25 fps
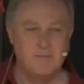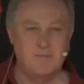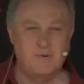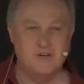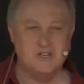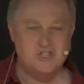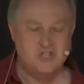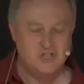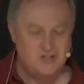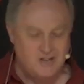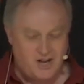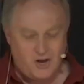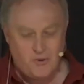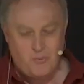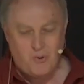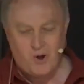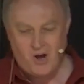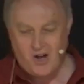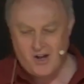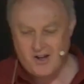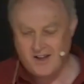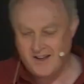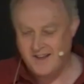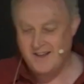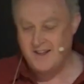But do you know
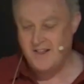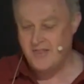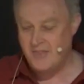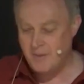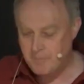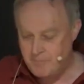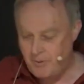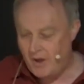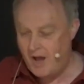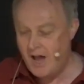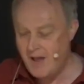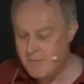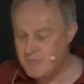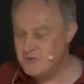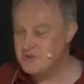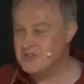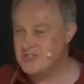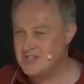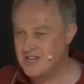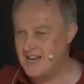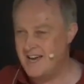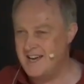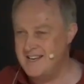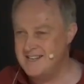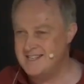what? The Bible
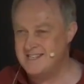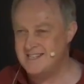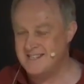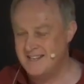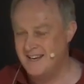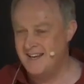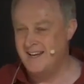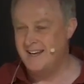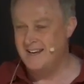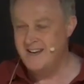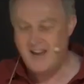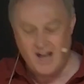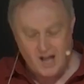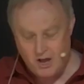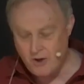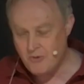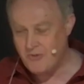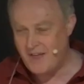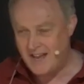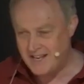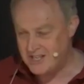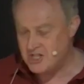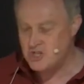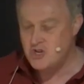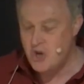says, no,
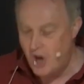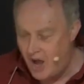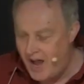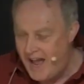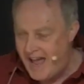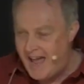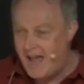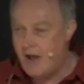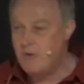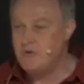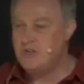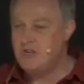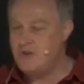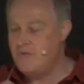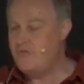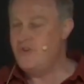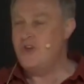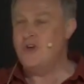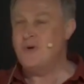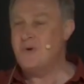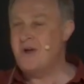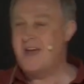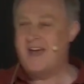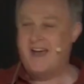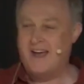that's not how you
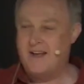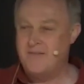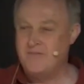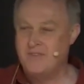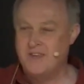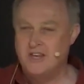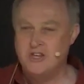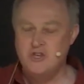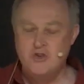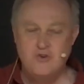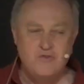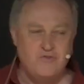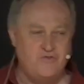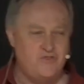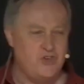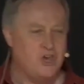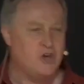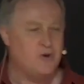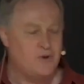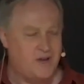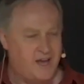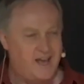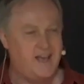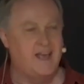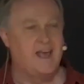view it. You
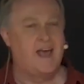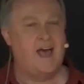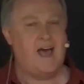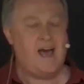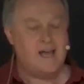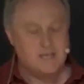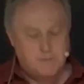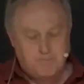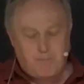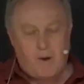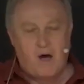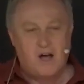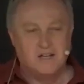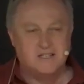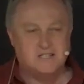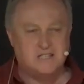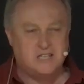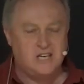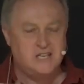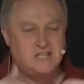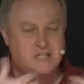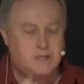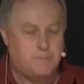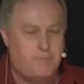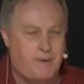view it as
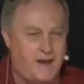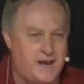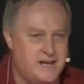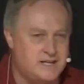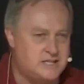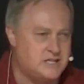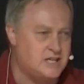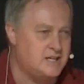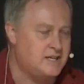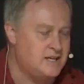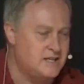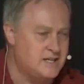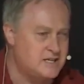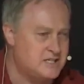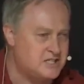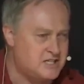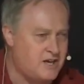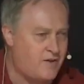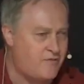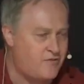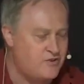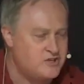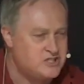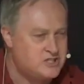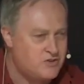participating in the
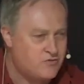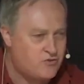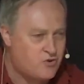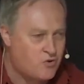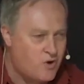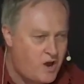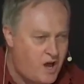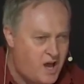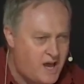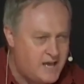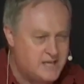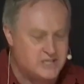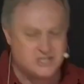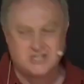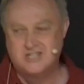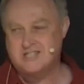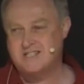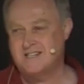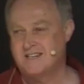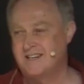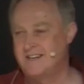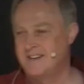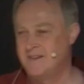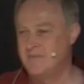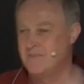sufferings of
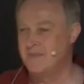Christ.